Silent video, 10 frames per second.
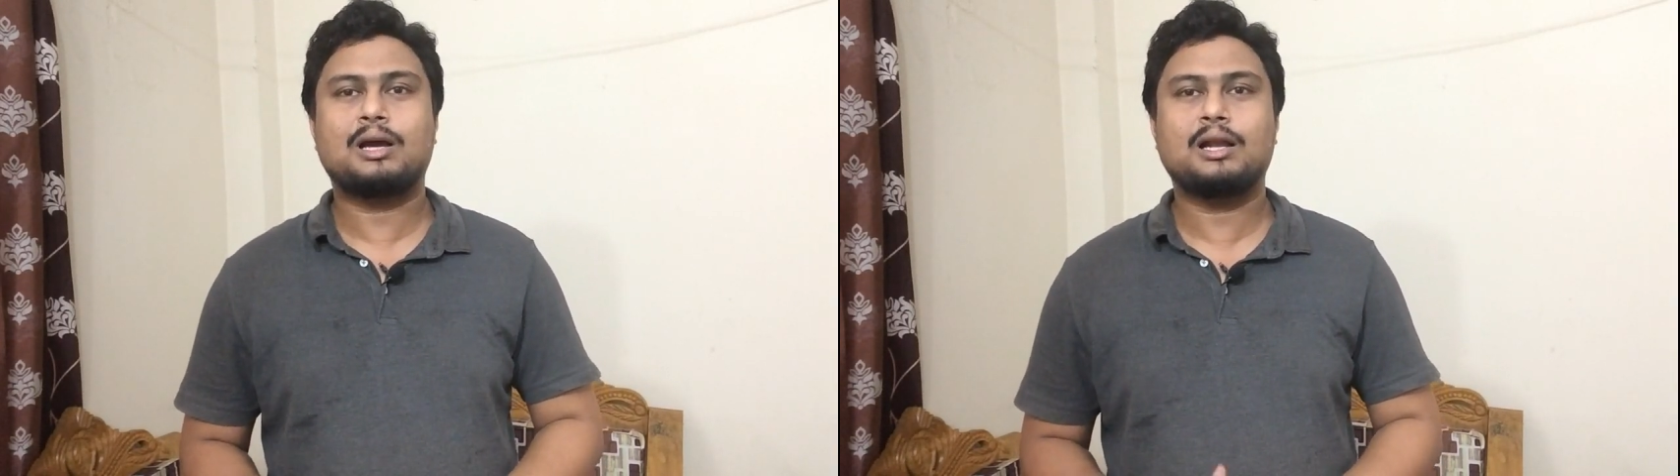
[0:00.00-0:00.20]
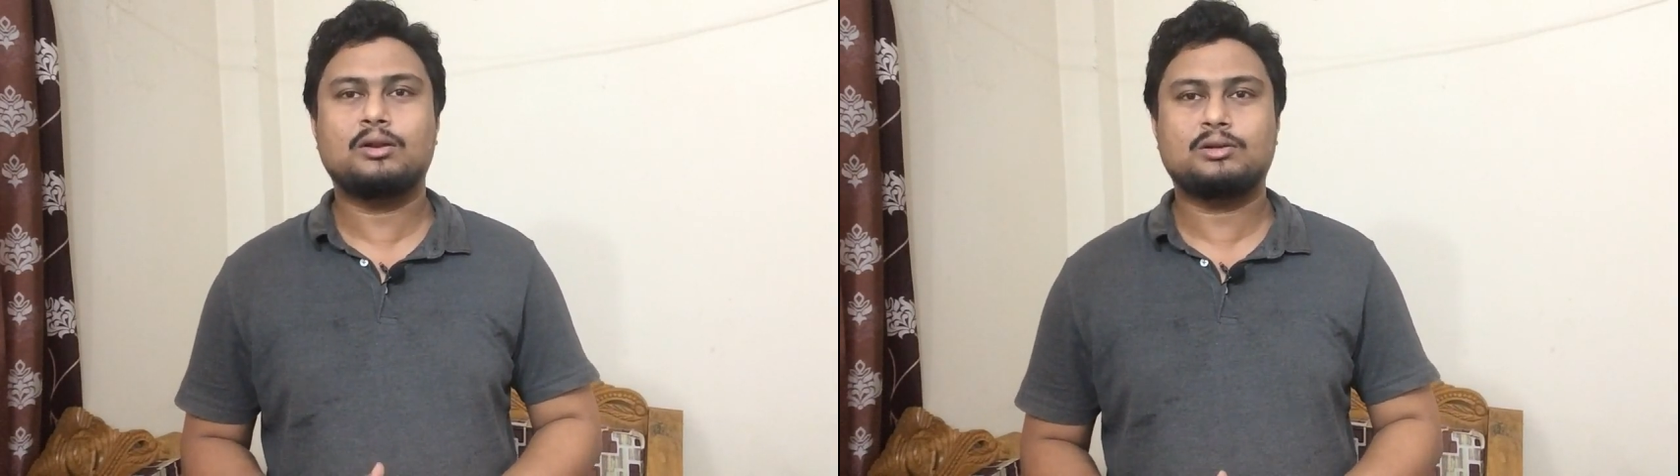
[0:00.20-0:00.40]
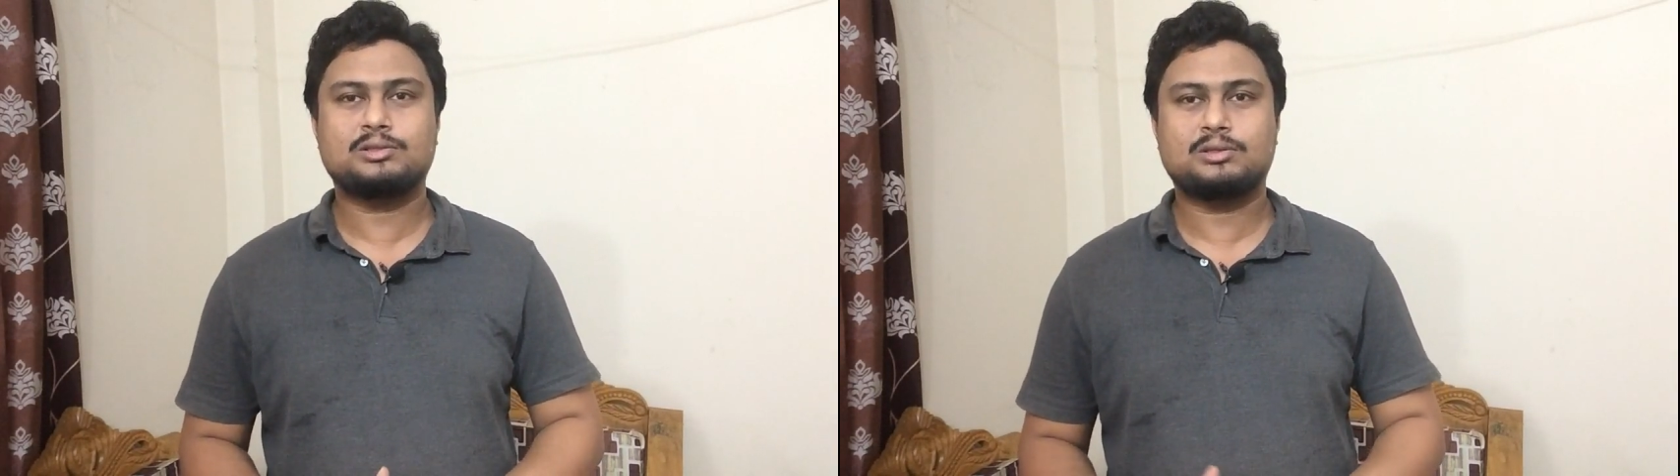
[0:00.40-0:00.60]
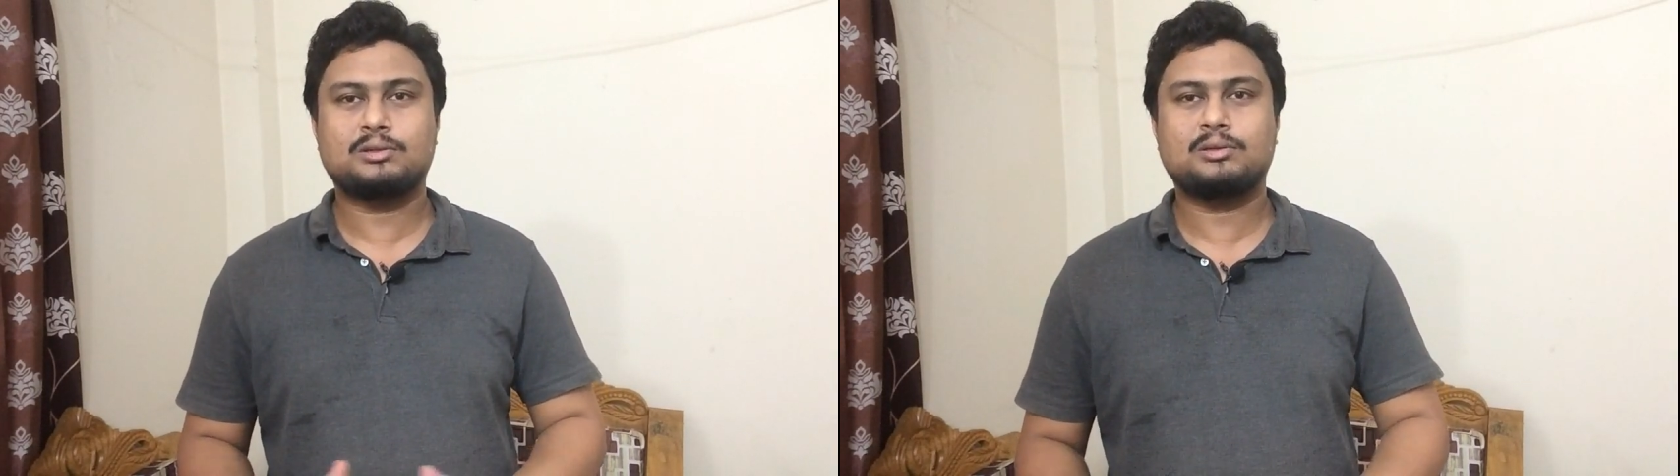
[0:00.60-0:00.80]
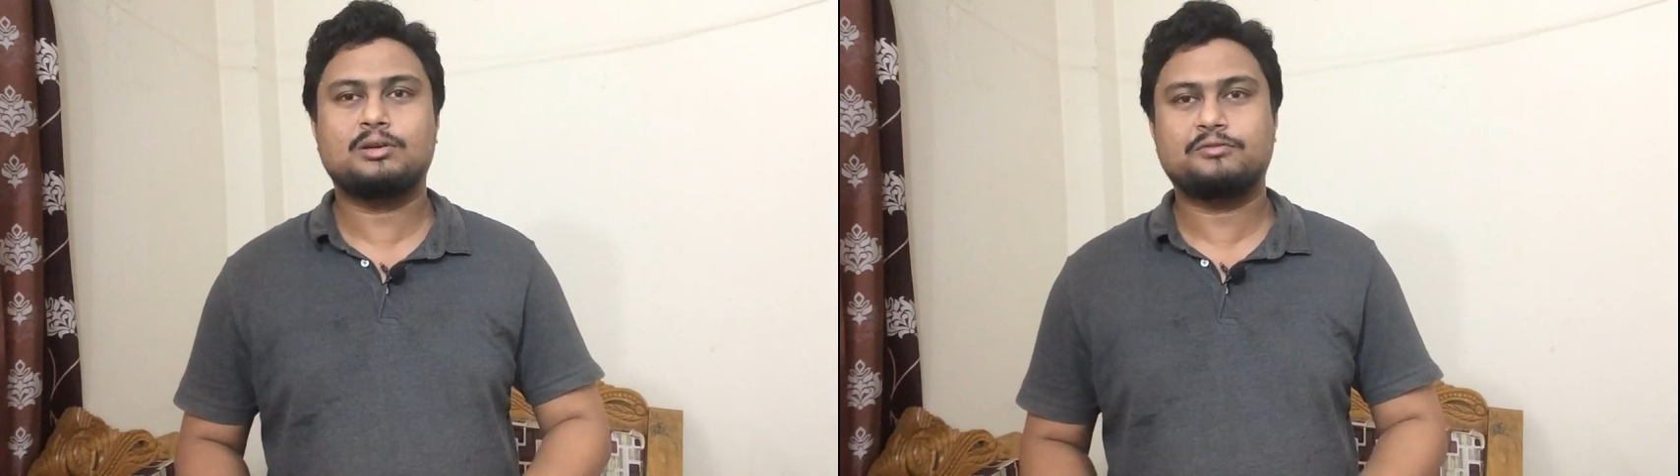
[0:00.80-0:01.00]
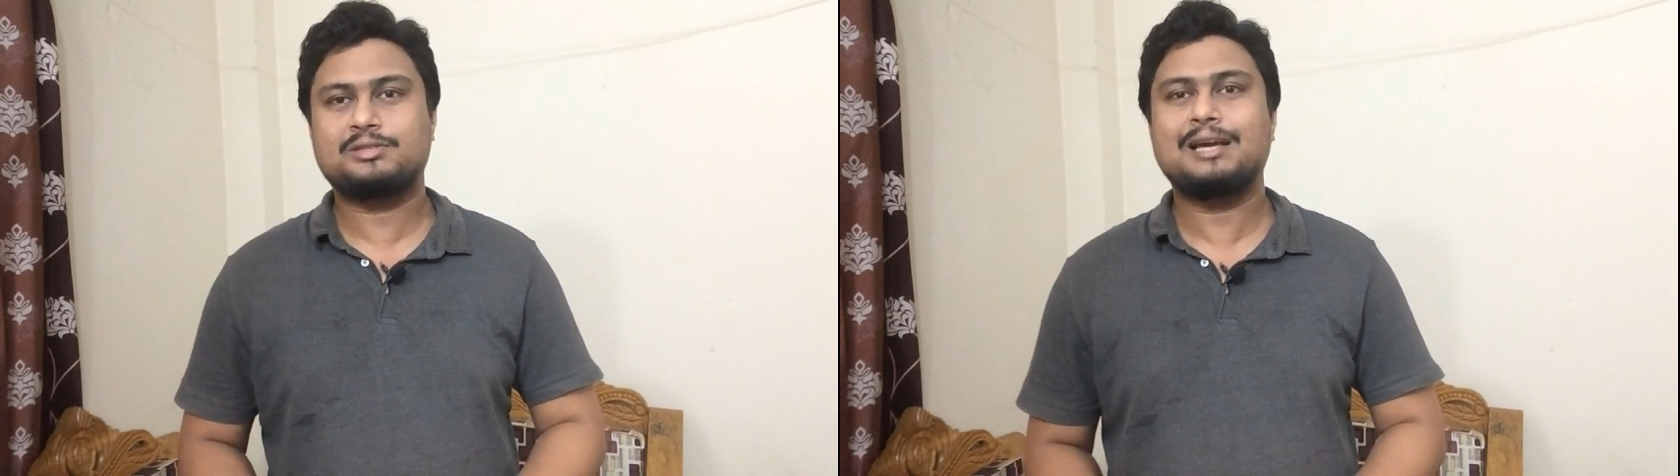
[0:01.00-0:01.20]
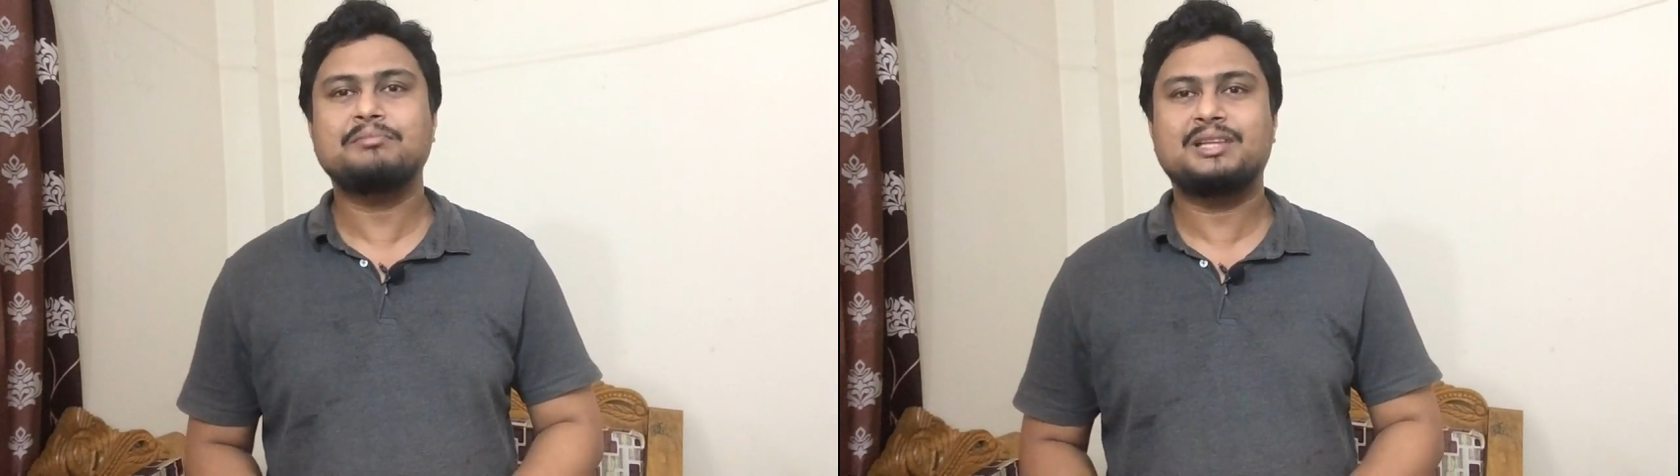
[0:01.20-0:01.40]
a lots of time.